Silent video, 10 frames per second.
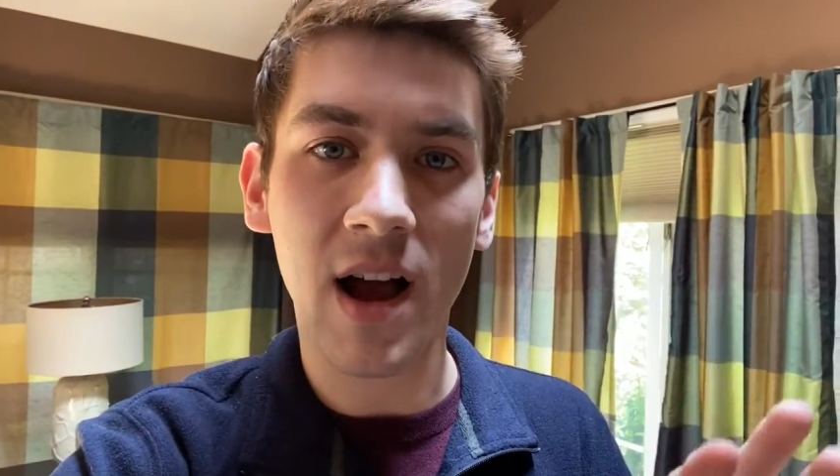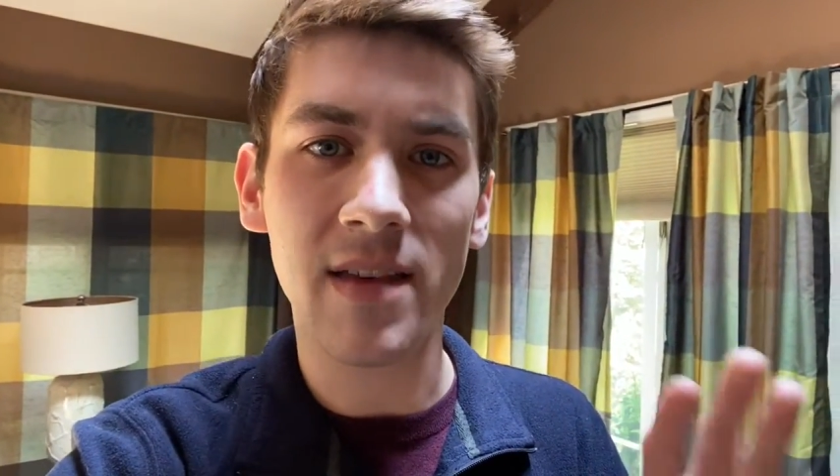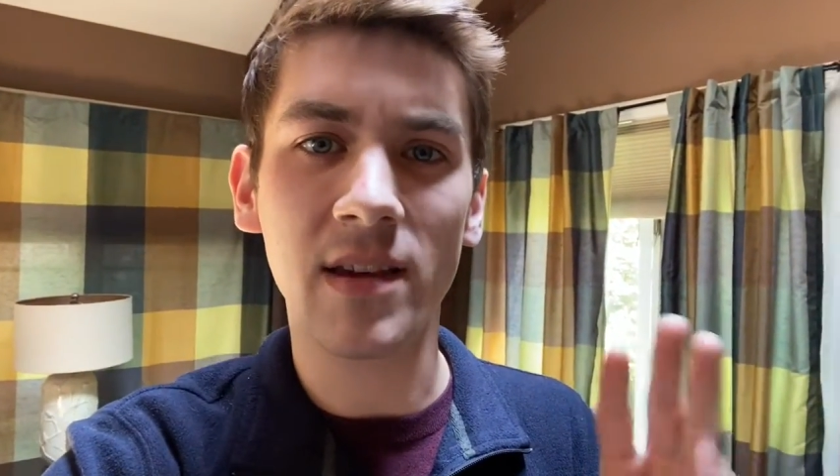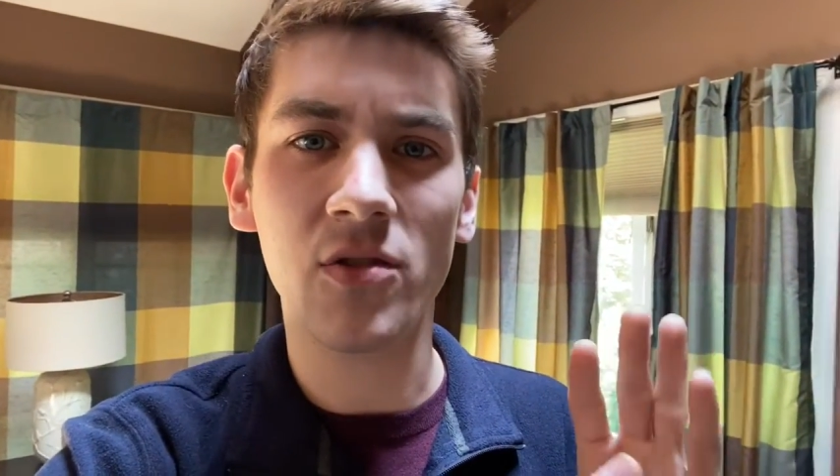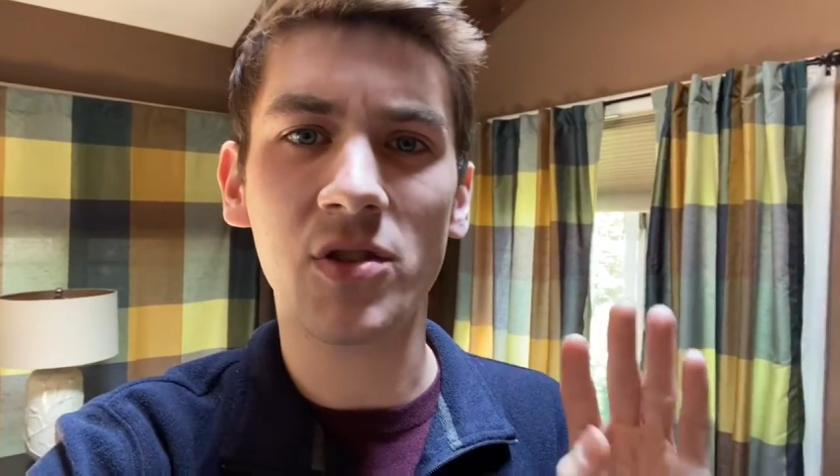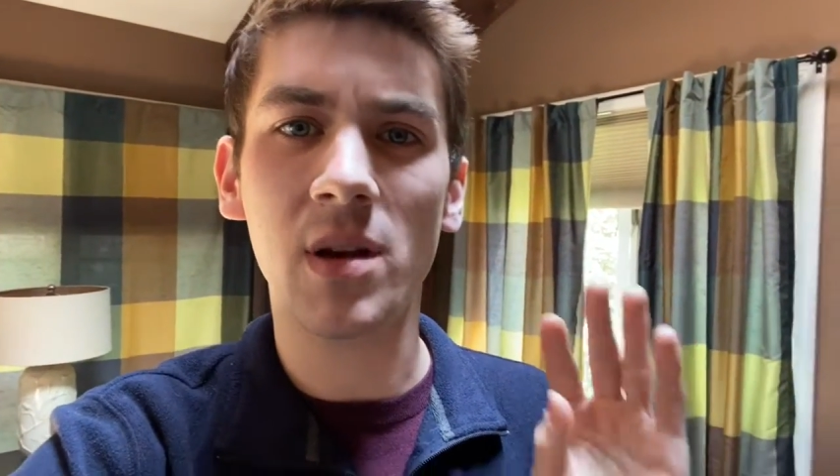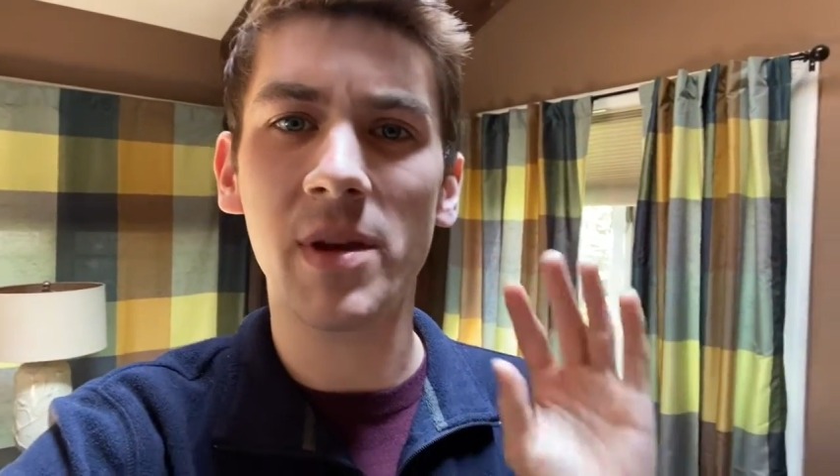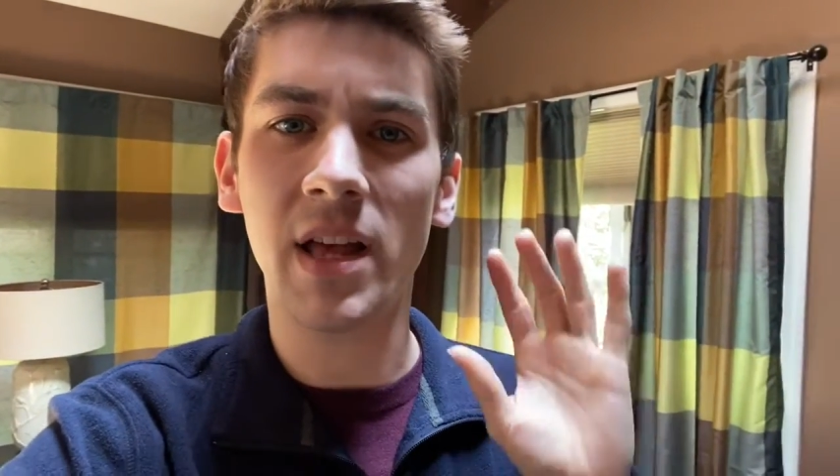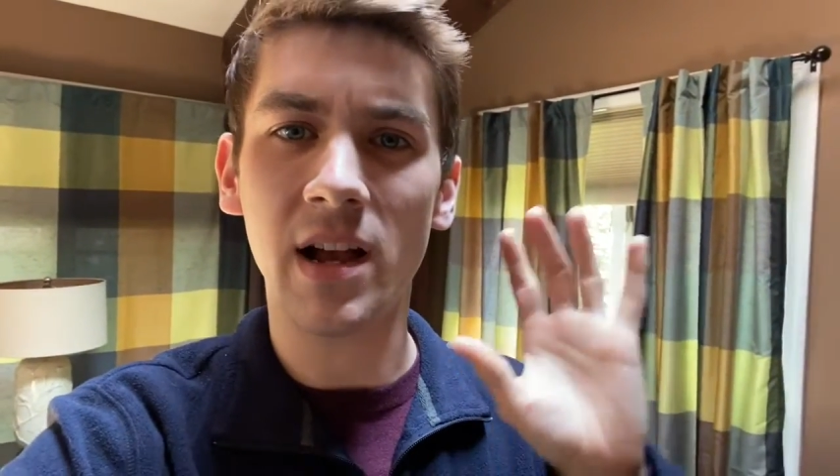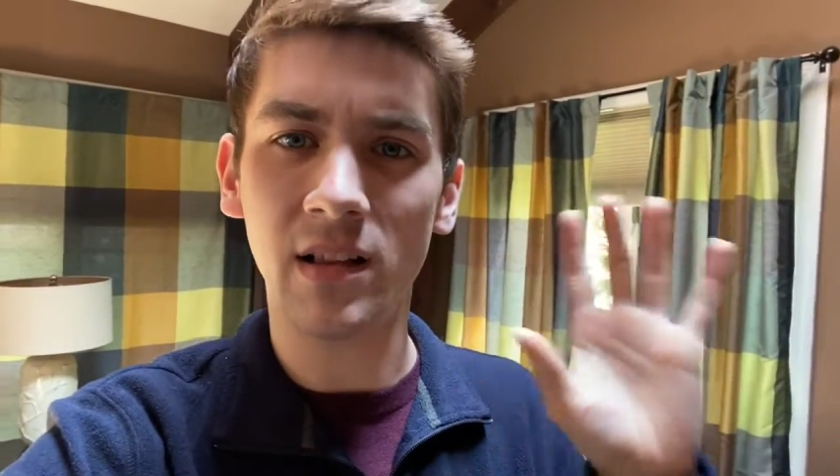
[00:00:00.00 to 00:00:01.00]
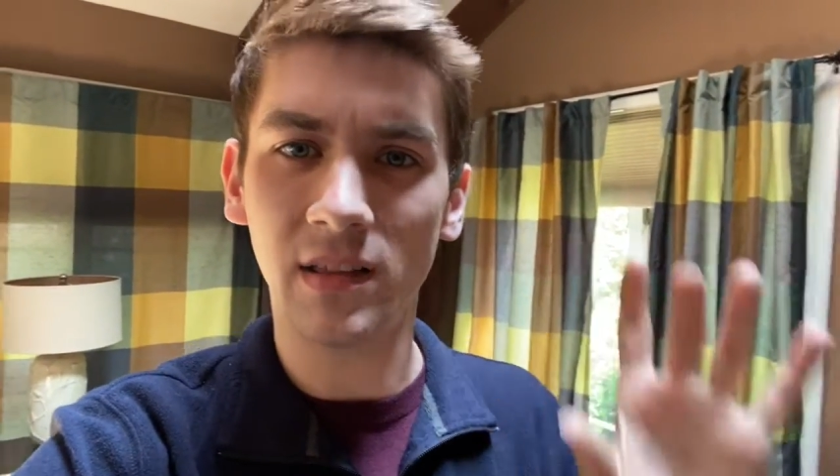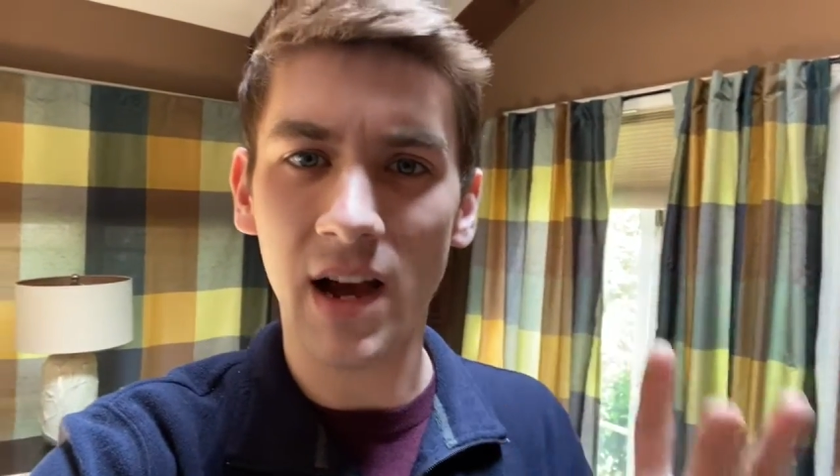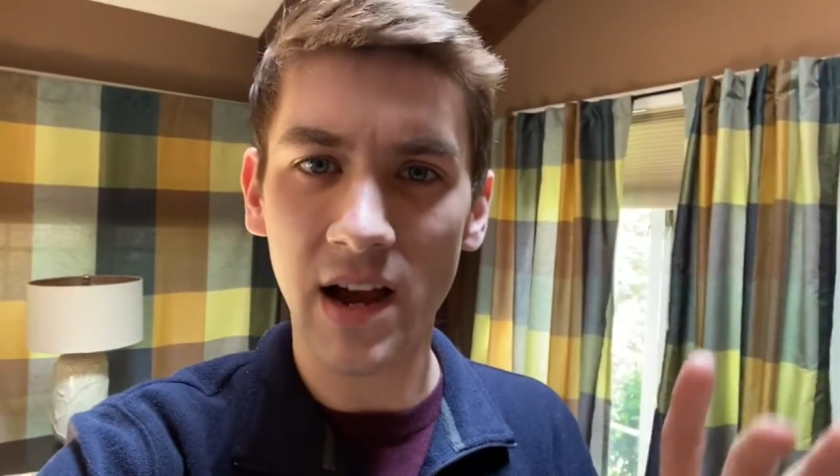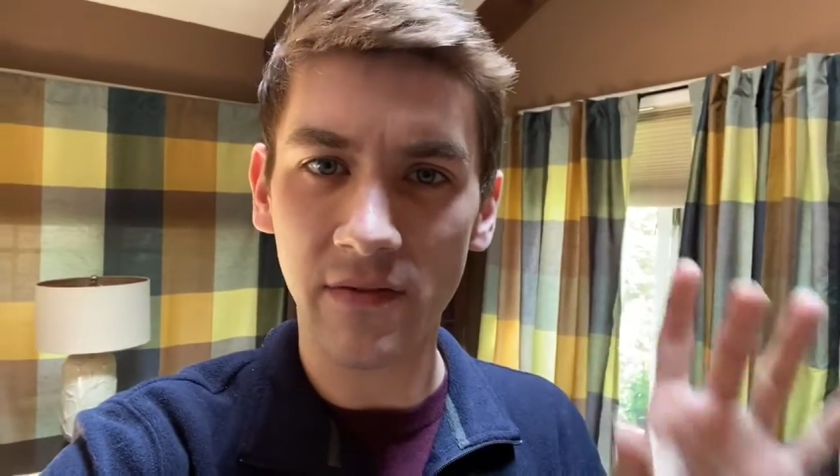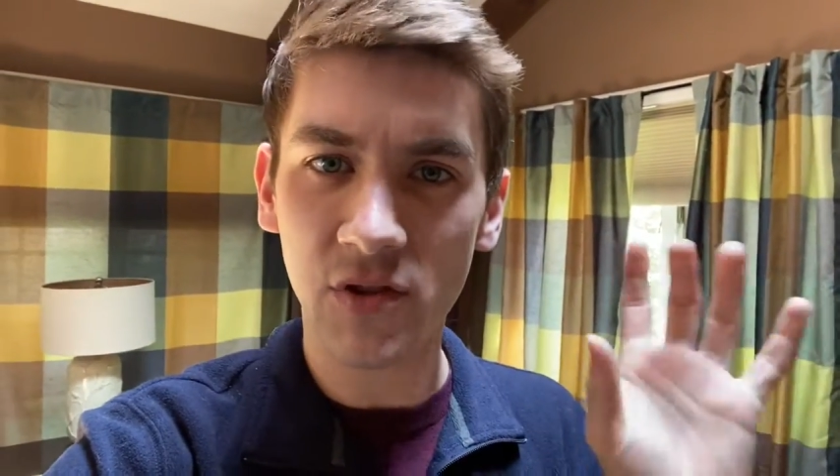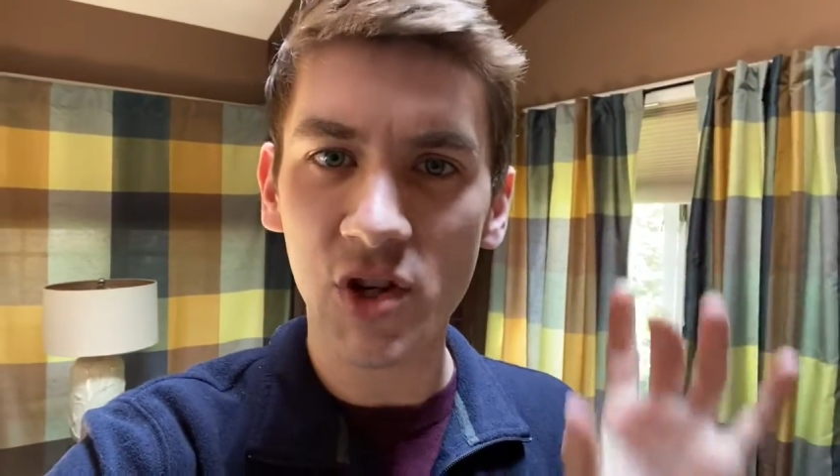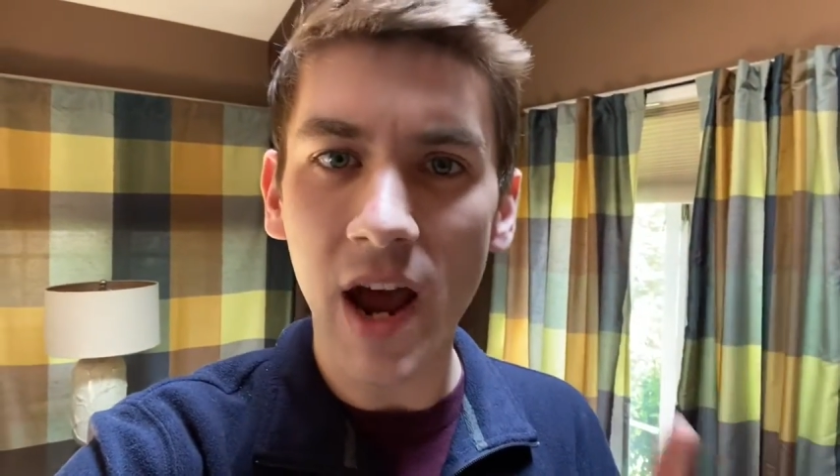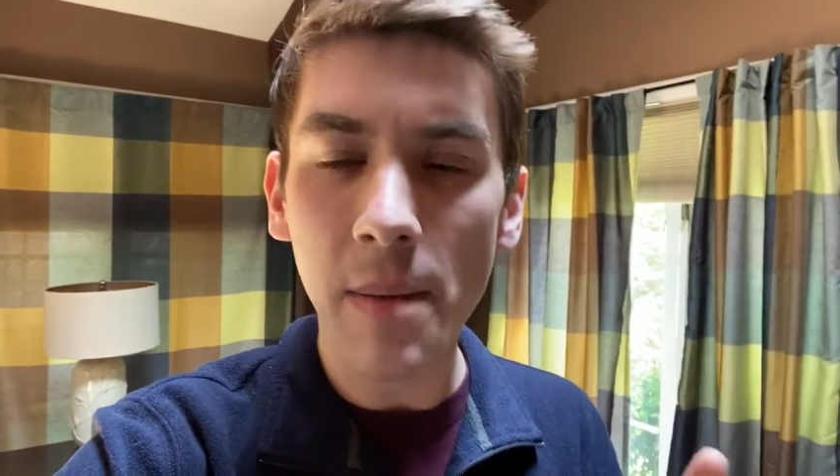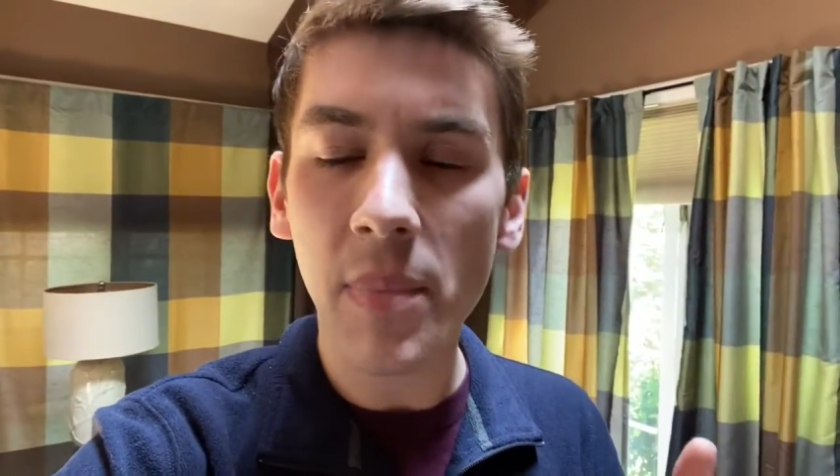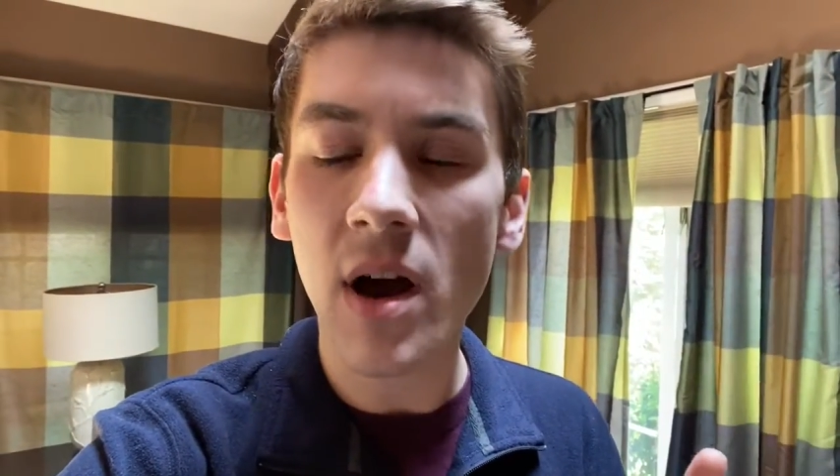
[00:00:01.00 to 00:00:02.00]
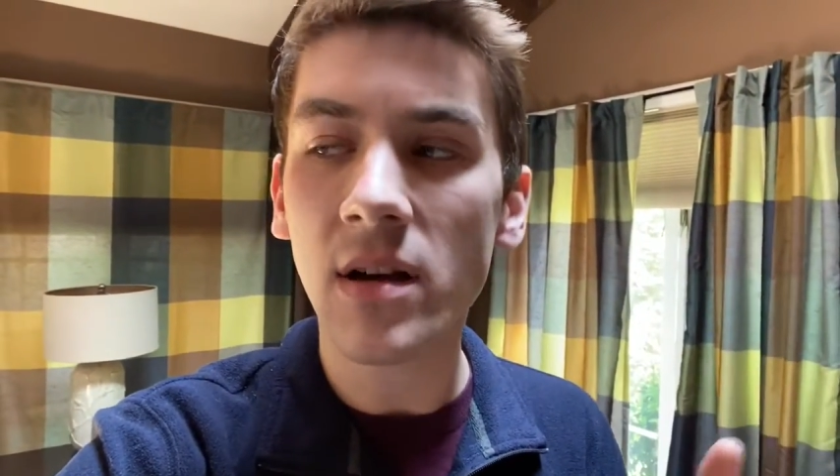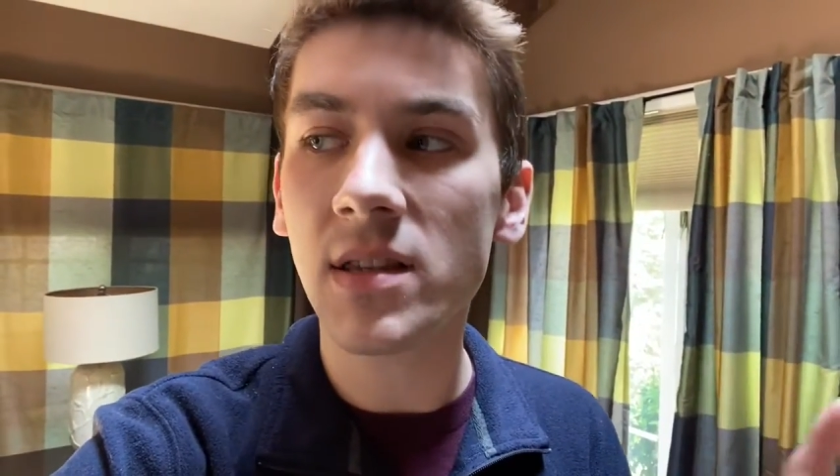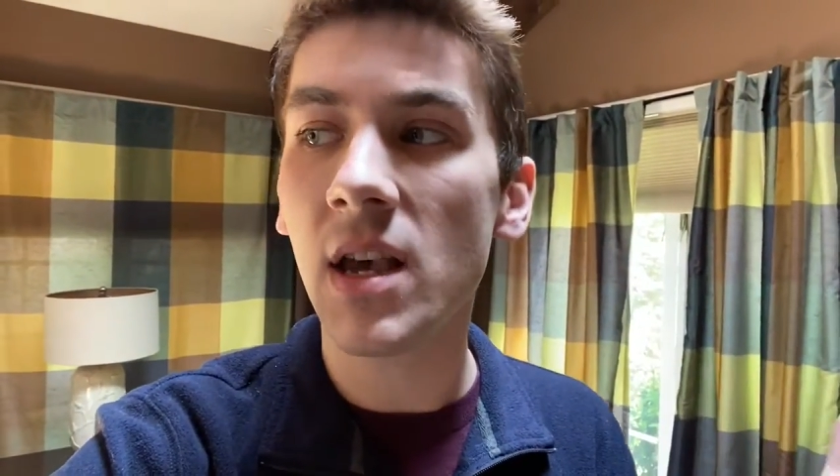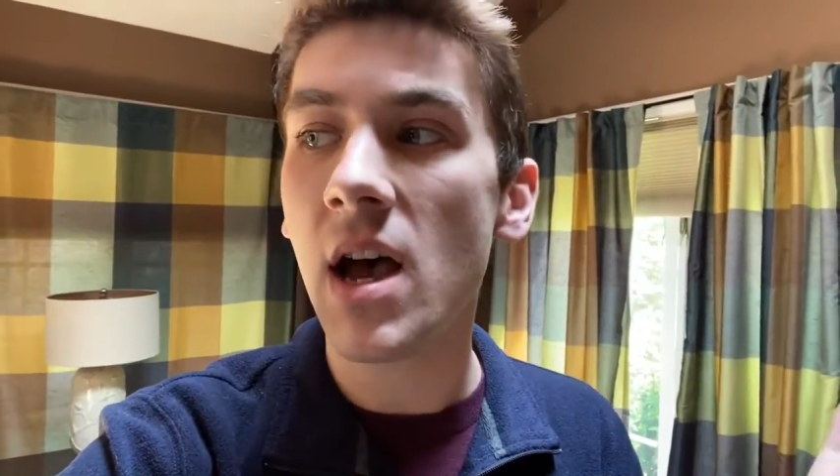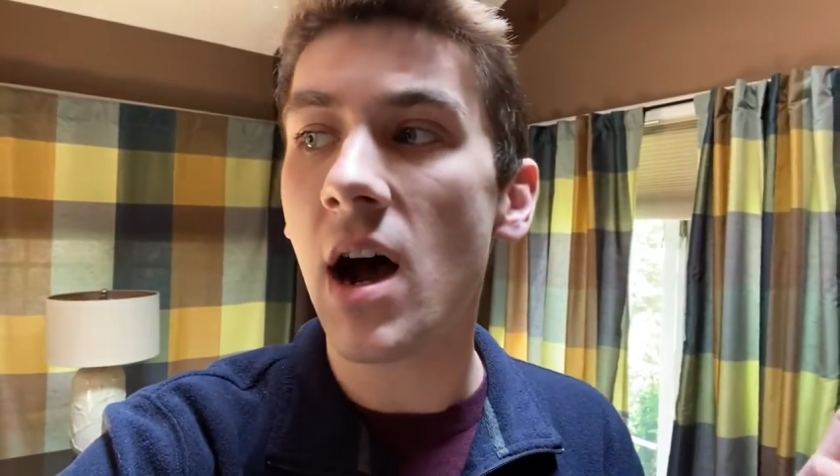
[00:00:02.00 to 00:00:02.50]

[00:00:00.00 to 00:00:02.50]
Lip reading: I think there's gonna be like a live chat box.